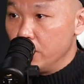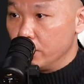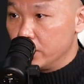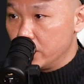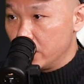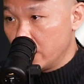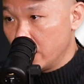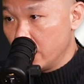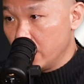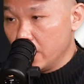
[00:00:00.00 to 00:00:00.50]

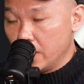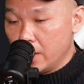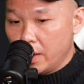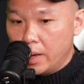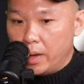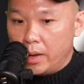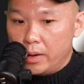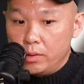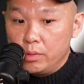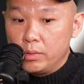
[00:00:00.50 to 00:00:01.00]
Luke's.
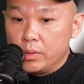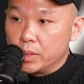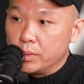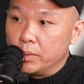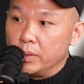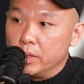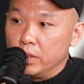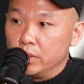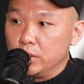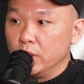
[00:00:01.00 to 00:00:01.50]
Luke was the
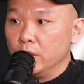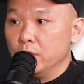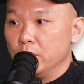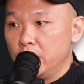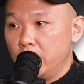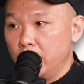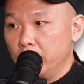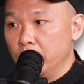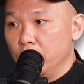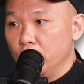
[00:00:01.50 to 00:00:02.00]
one who
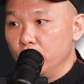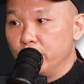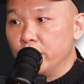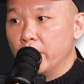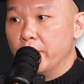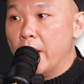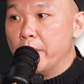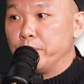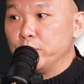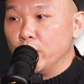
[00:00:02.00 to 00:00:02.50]
introduced him. Luke
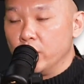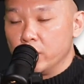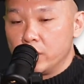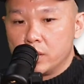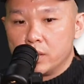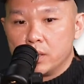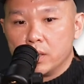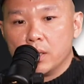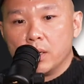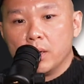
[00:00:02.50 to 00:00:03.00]
from
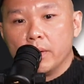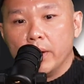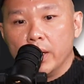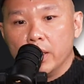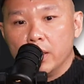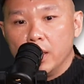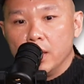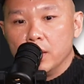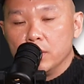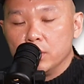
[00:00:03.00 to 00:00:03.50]
Aptos,
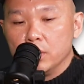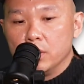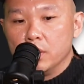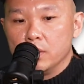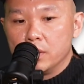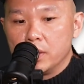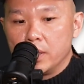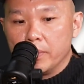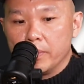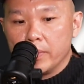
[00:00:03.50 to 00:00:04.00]
right? They
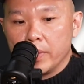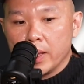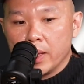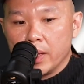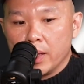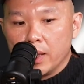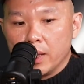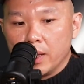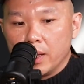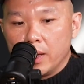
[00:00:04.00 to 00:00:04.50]
introduced him.
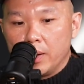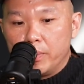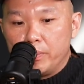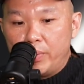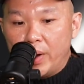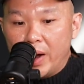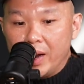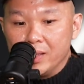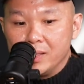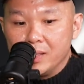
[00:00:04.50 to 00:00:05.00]

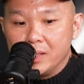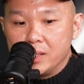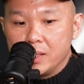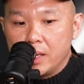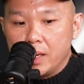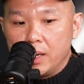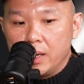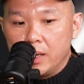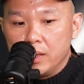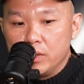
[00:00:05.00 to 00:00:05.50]

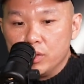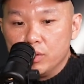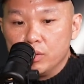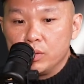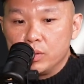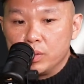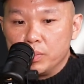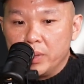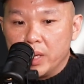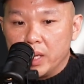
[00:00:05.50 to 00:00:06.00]
Brian's
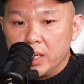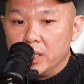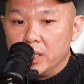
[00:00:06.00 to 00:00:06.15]
used to be